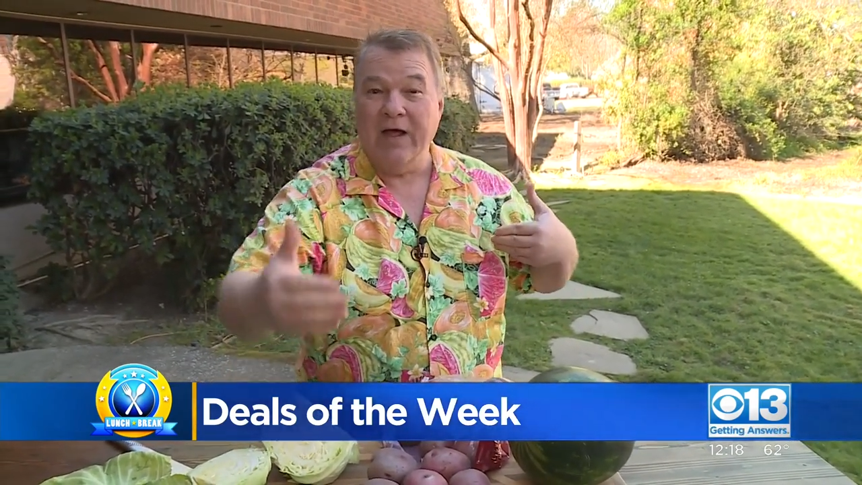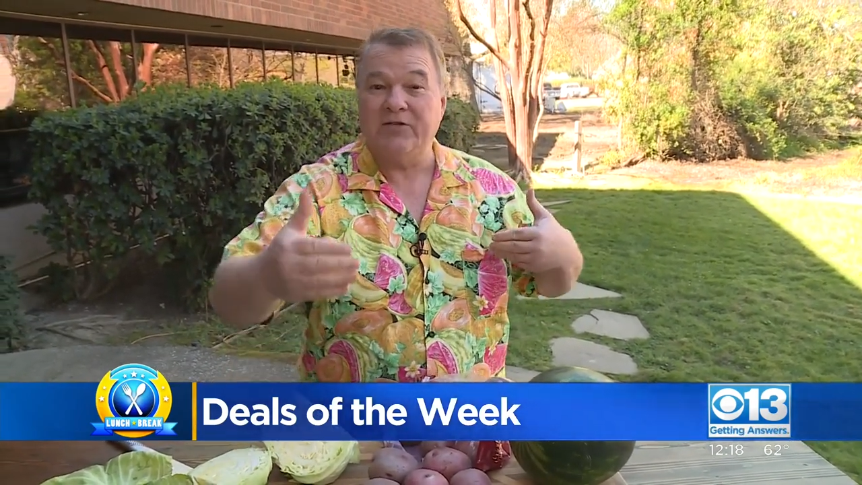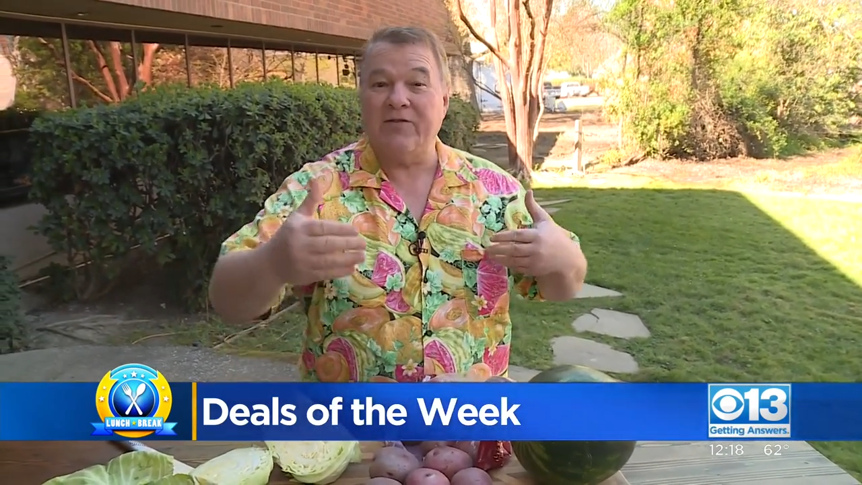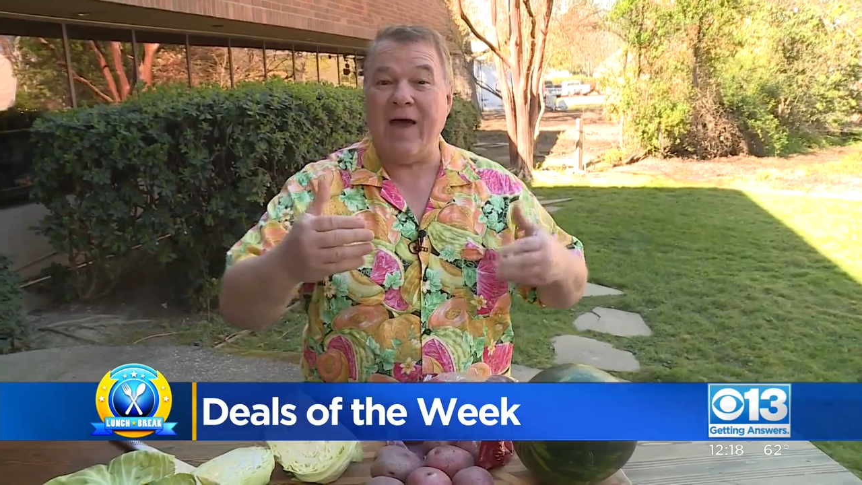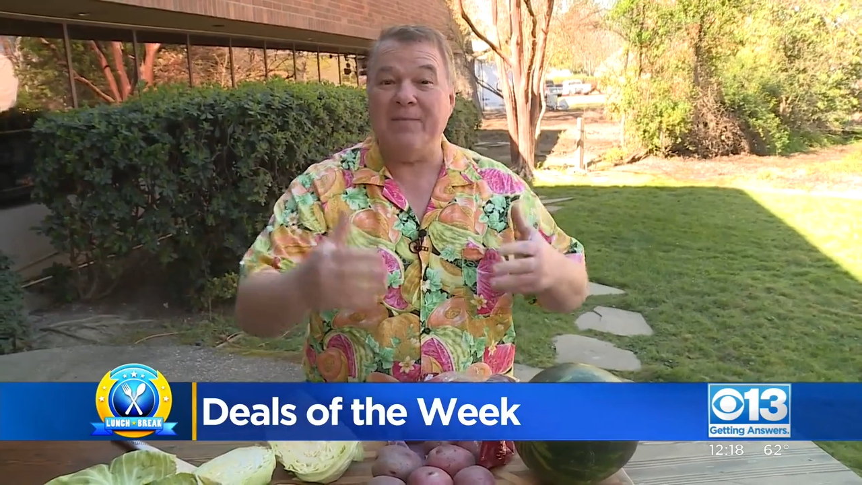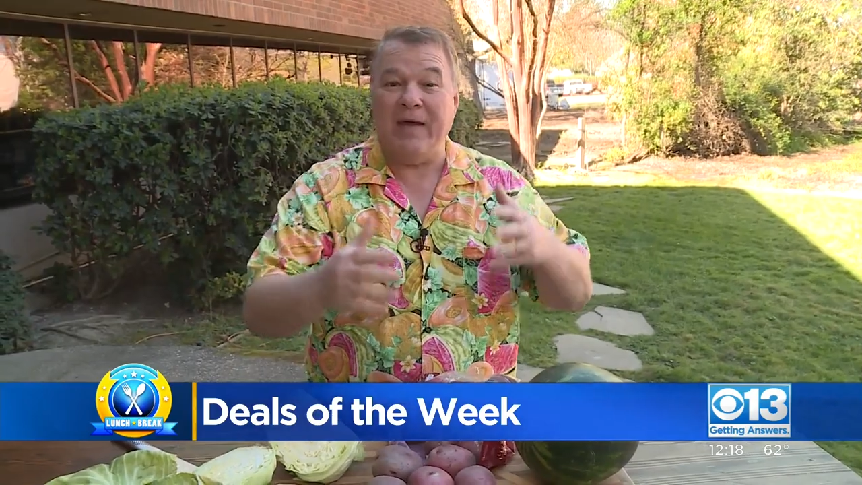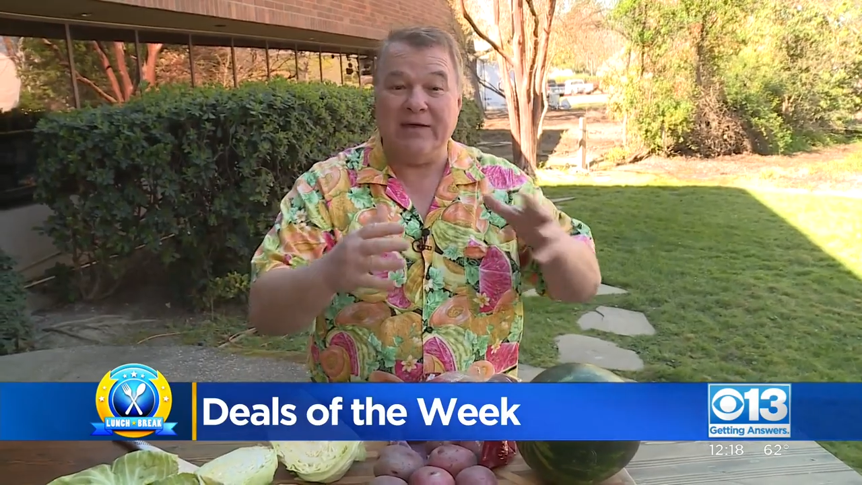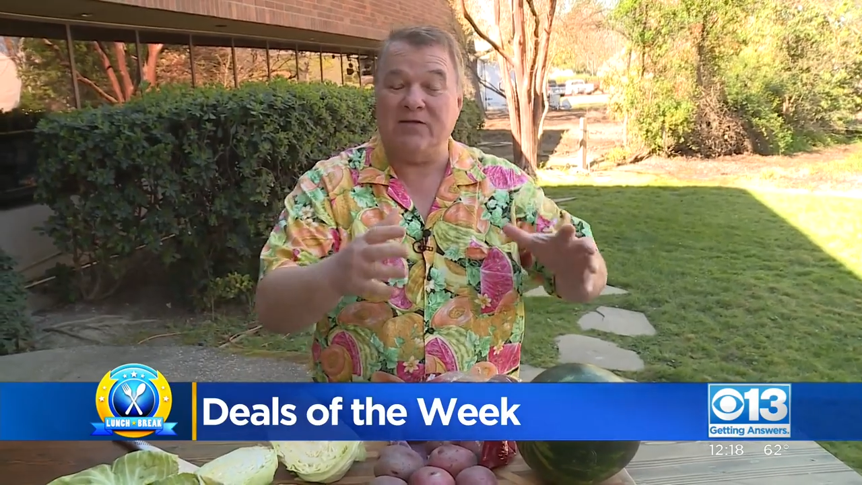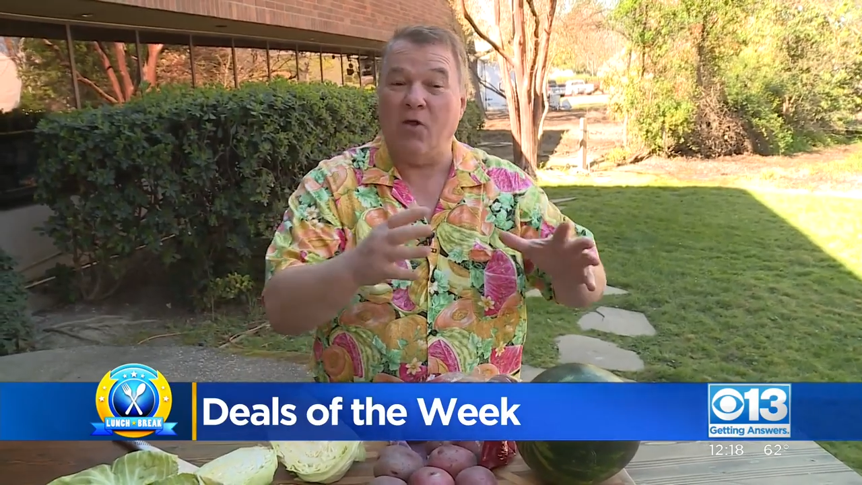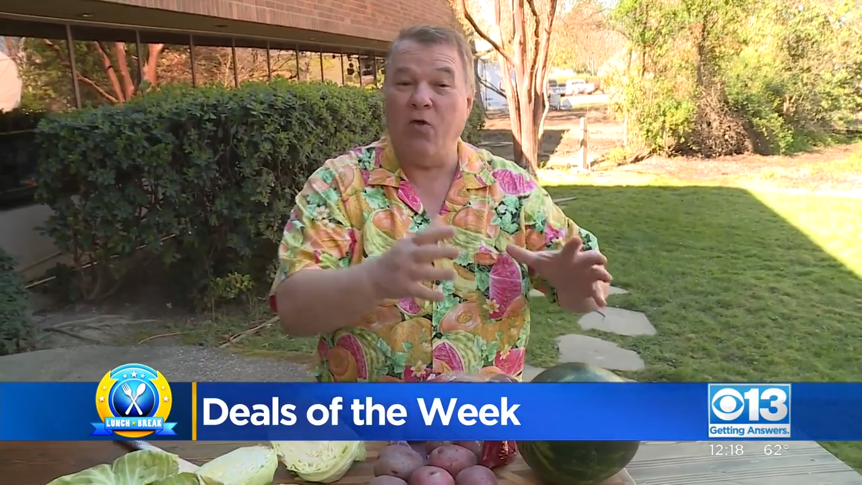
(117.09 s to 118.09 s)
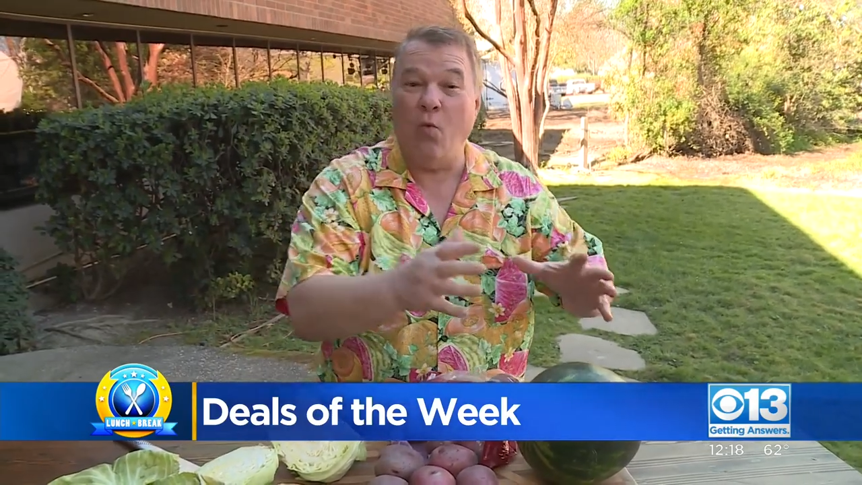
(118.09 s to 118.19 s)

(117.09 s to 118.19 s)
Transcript: So that means the